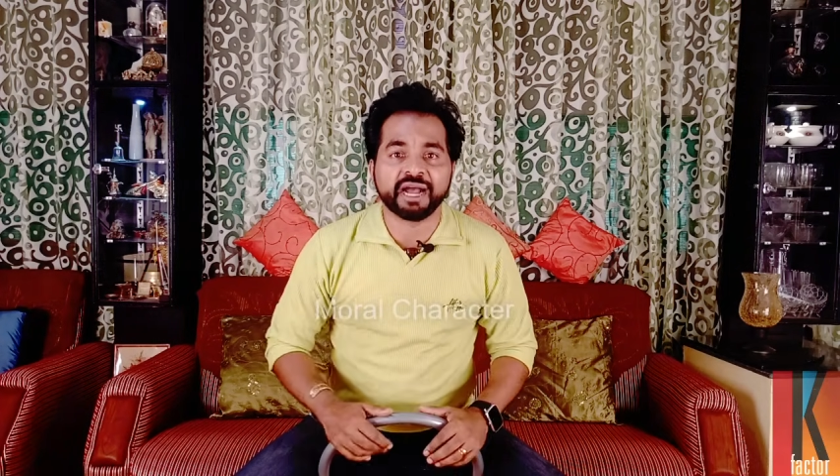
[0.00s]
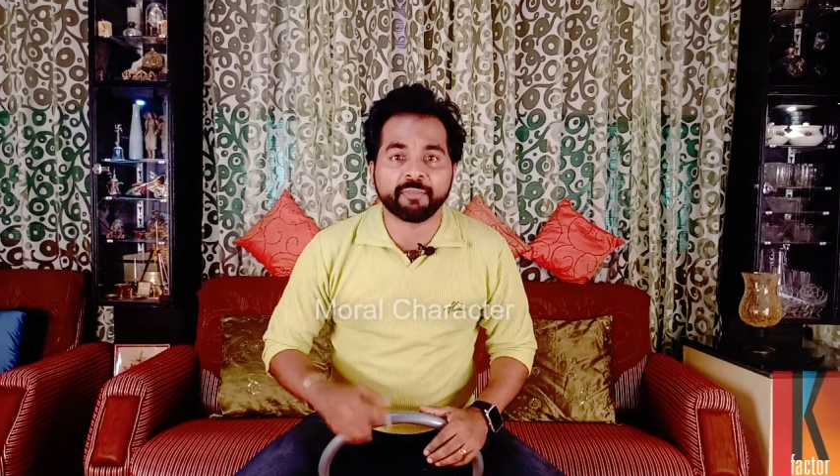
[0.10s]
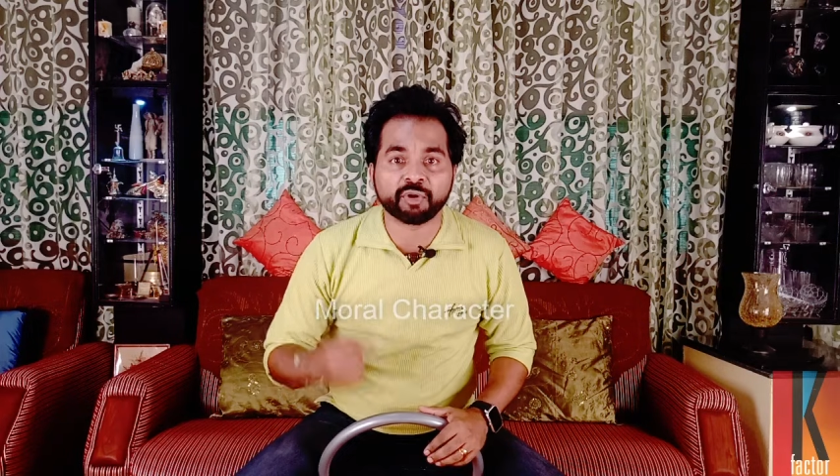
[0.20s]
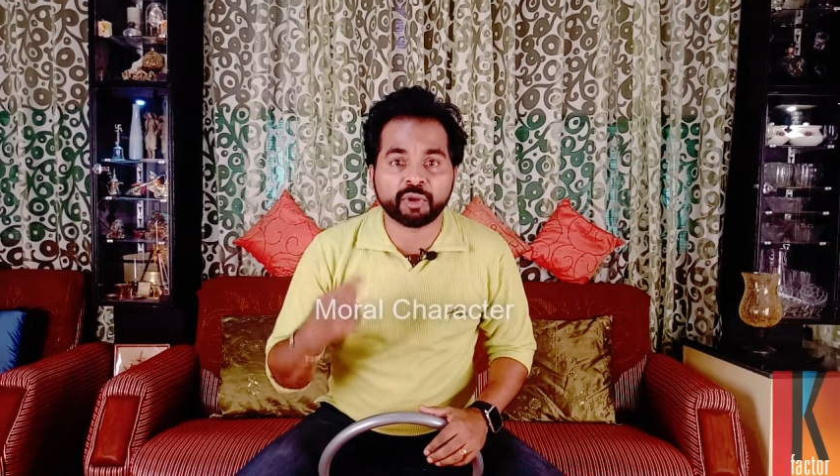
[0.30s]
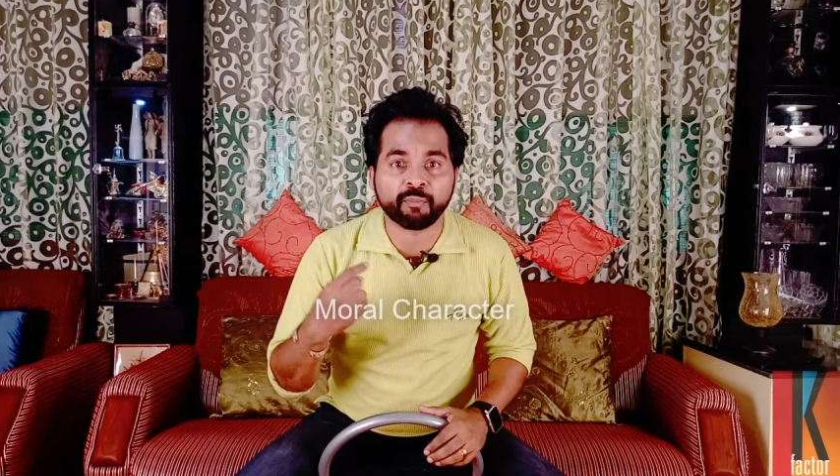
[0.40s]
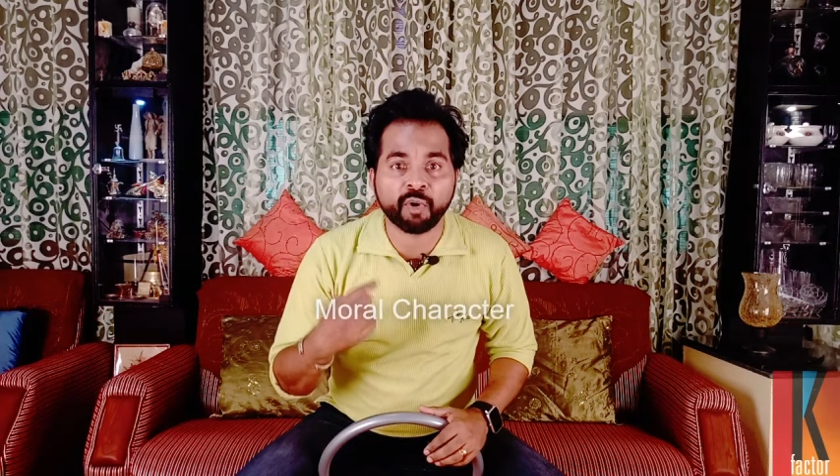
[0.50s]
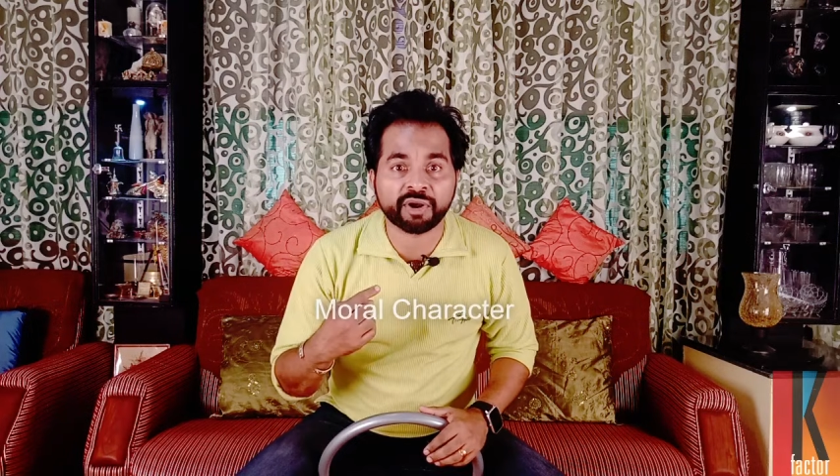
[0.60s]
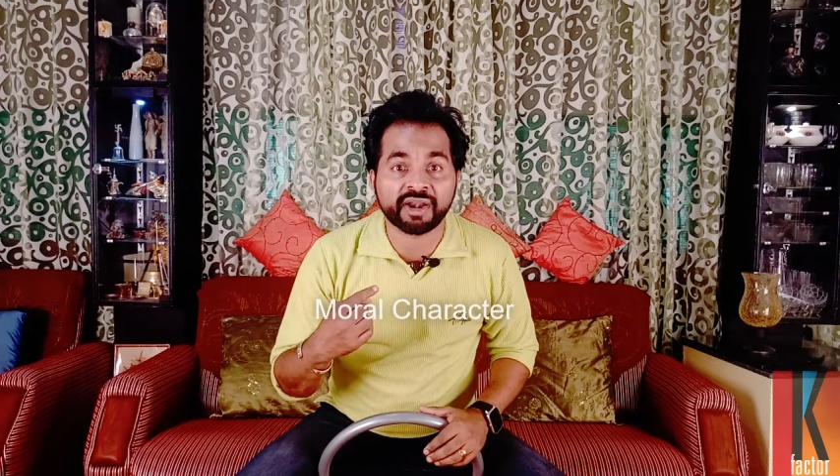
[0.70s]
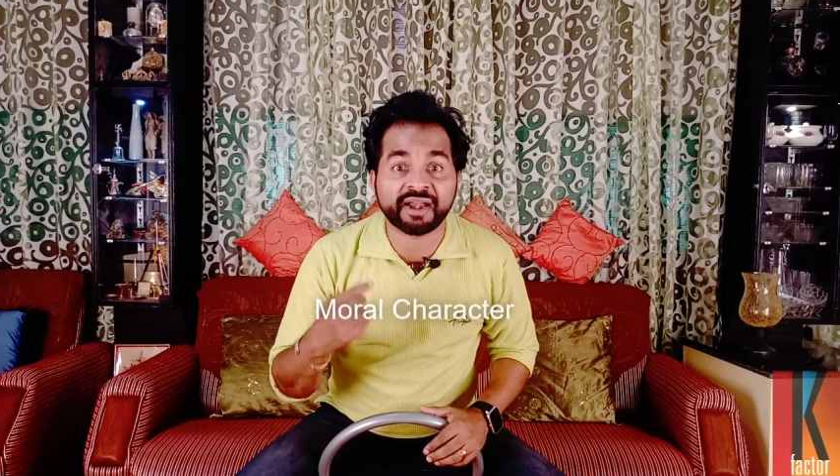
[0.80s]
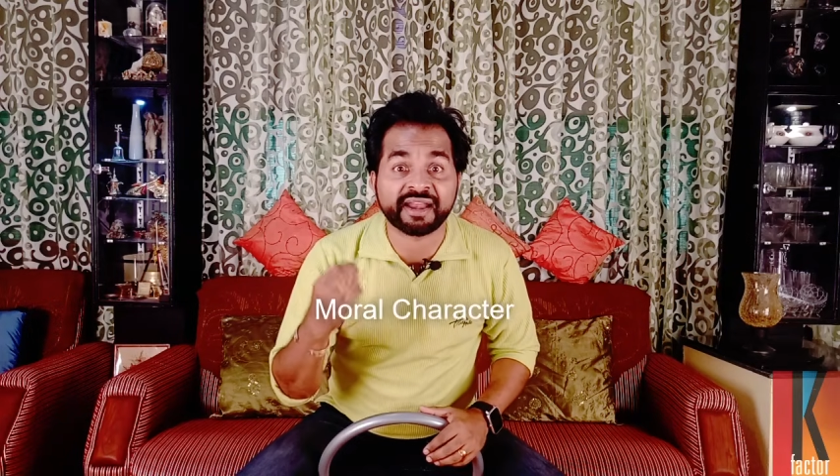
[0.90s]
about our
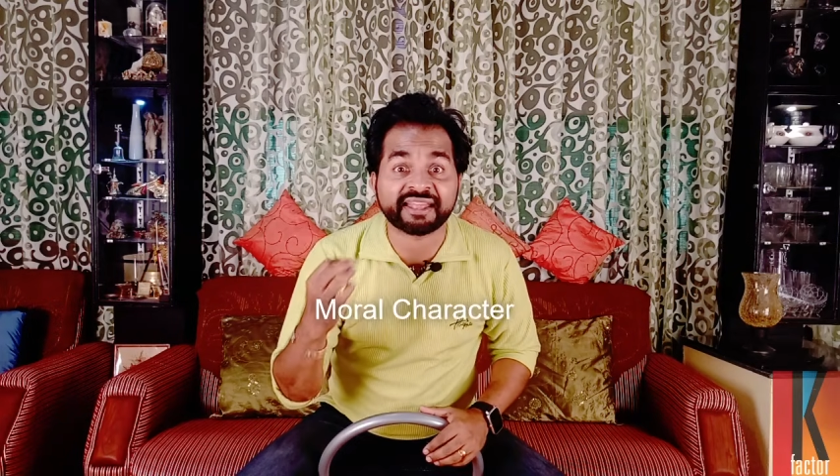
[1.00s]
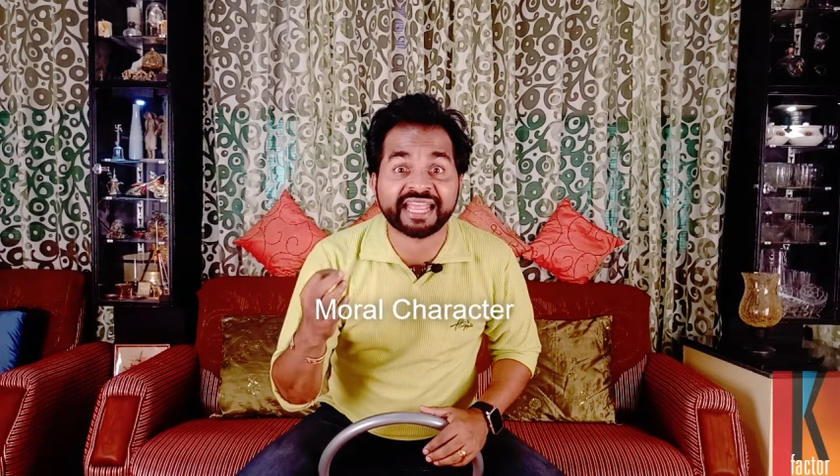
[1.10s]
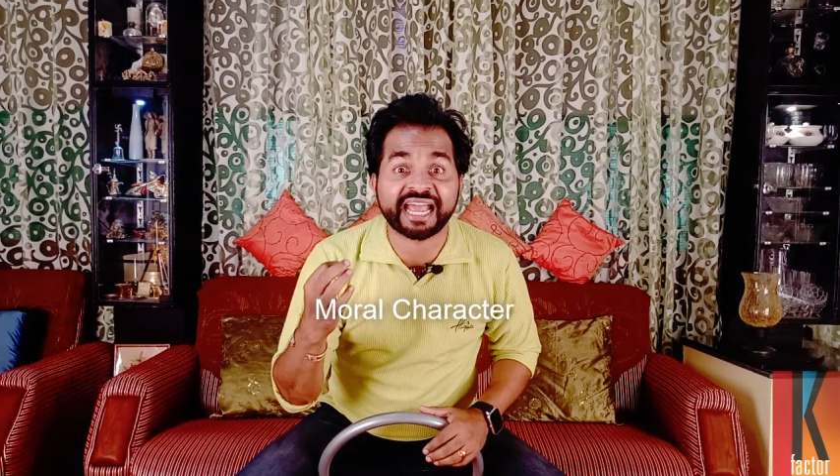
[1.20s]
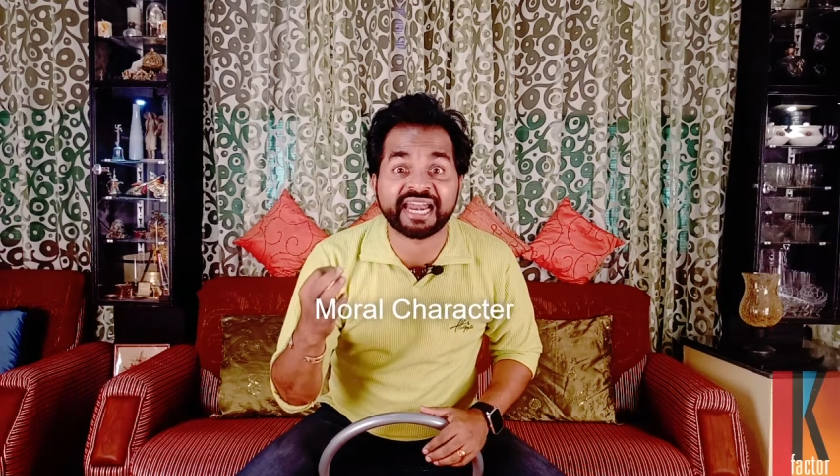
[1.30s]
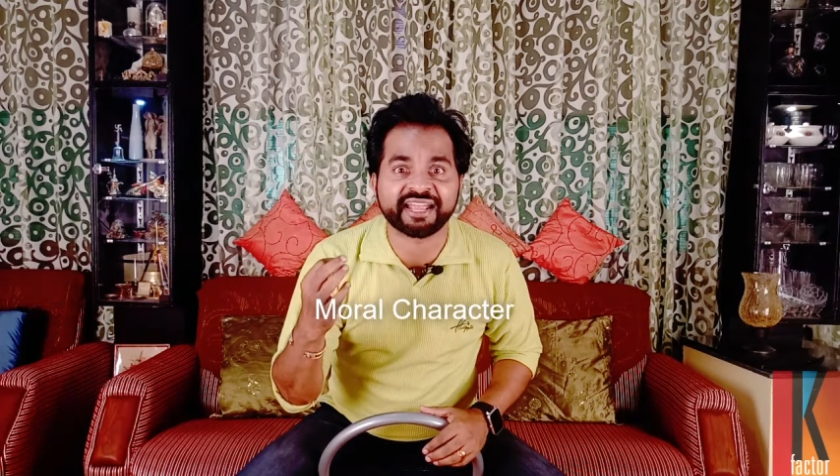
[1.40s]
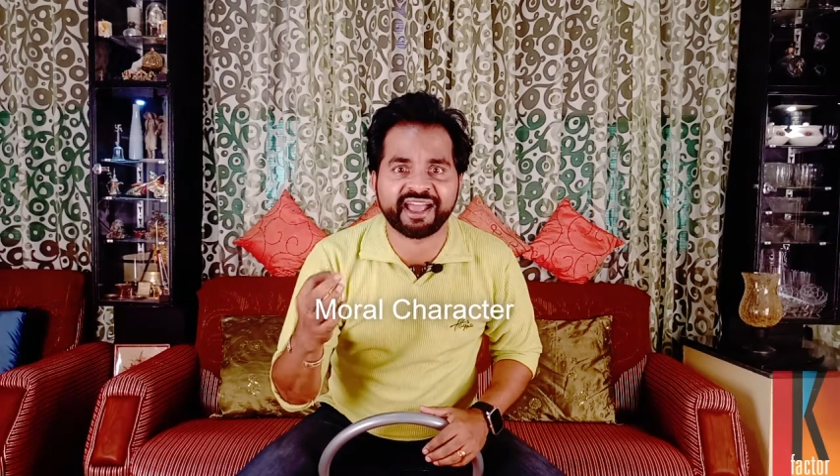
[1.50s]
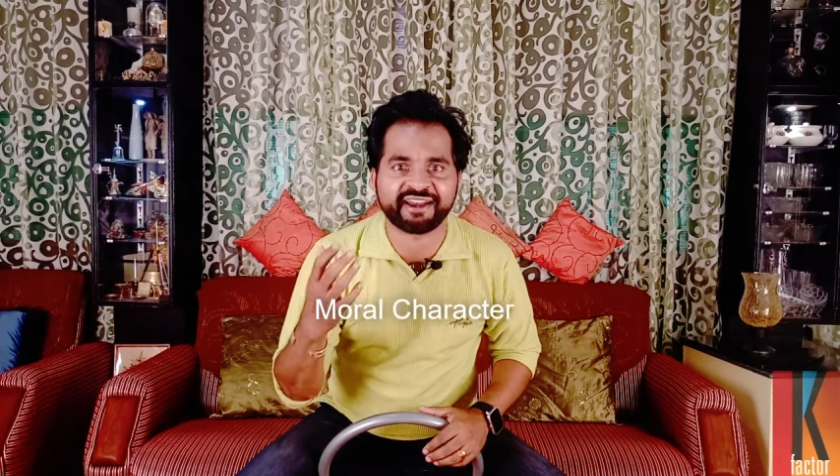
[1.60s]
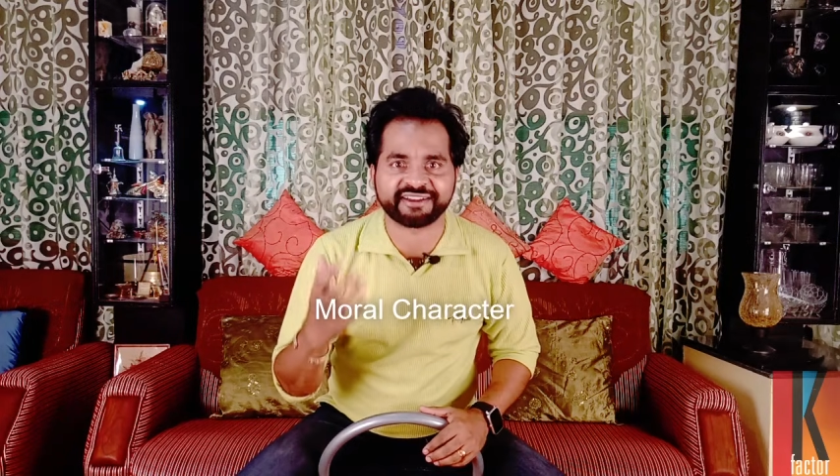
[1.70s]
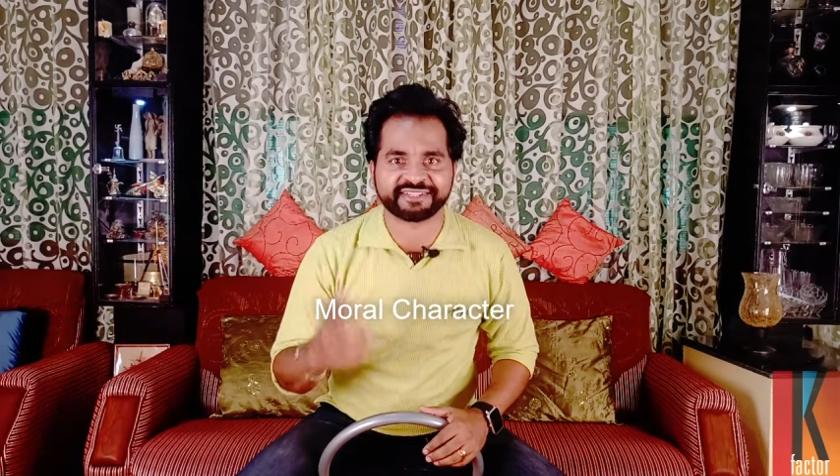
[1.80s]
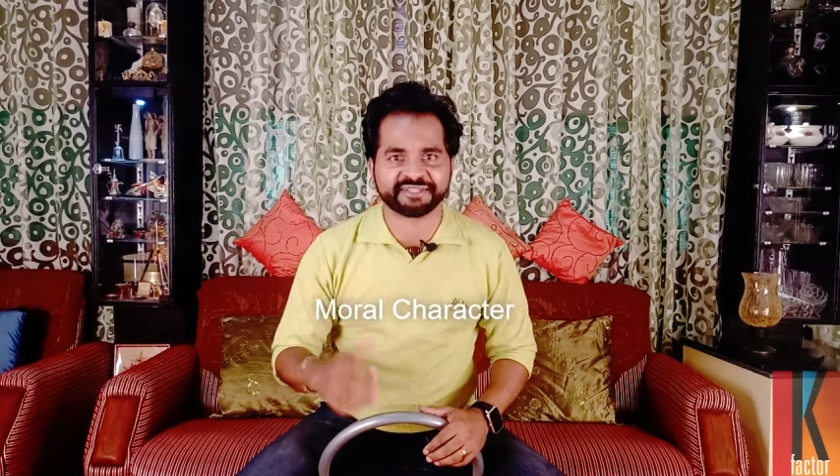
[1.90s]
moral and ethical
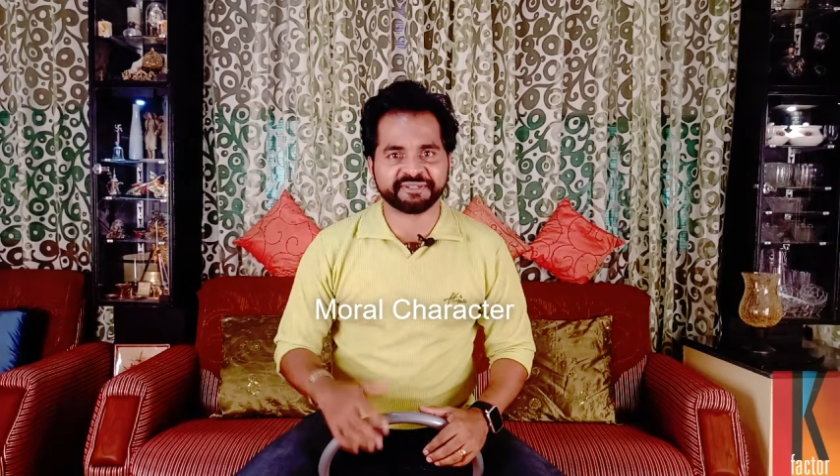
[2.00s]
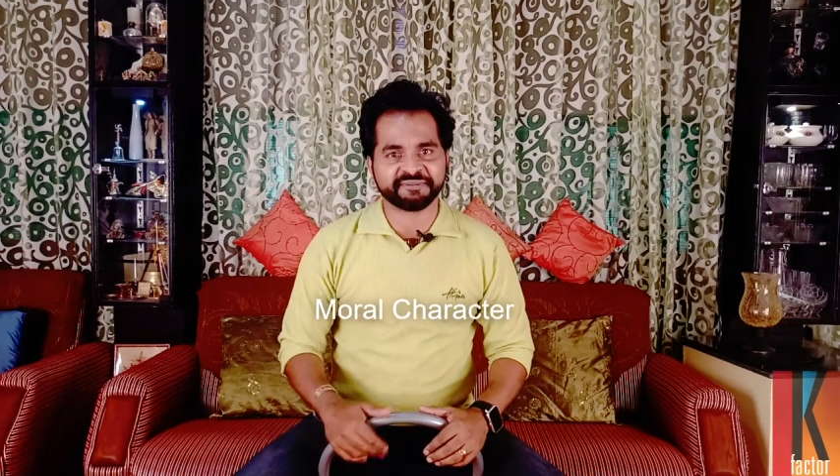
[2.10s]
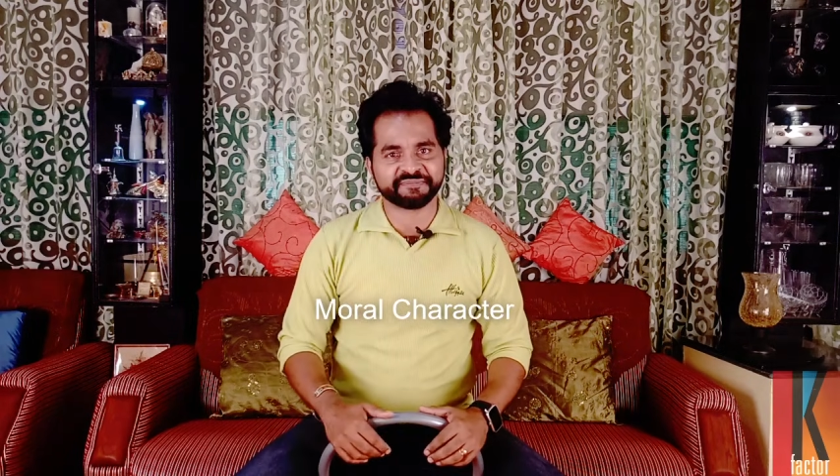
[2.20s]
character.